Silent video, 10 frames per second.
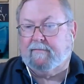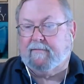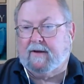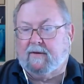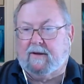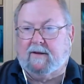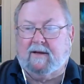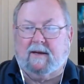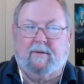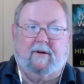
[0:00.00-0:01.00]
well, the
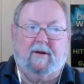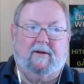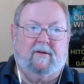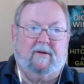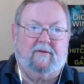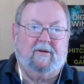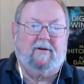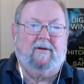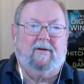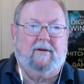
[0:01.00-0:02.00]
time period she
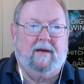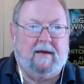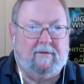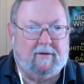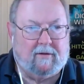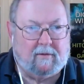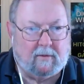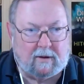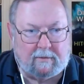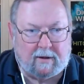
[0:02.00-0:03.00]
gave us uh,
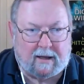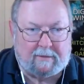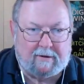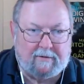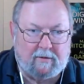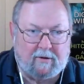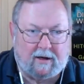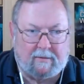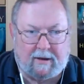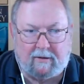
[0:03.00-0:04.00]
wouldn't apply. But if you were talking
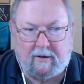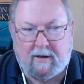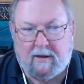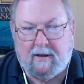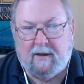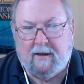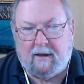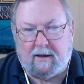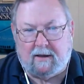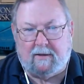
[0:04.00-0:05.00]
about
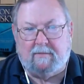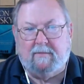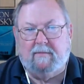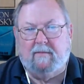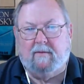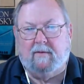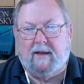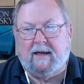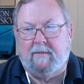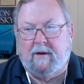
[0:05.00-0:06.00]
um,
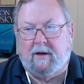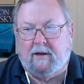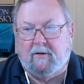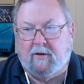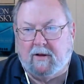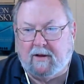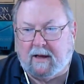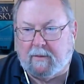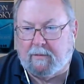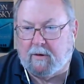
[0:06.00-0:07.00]
that community during the time
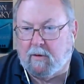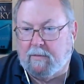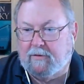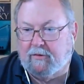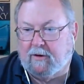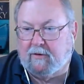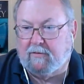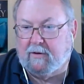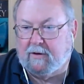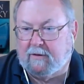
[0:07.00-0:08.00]
of prohibition, is
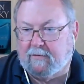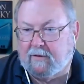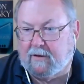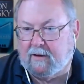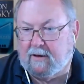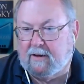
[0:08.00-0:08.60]
very different than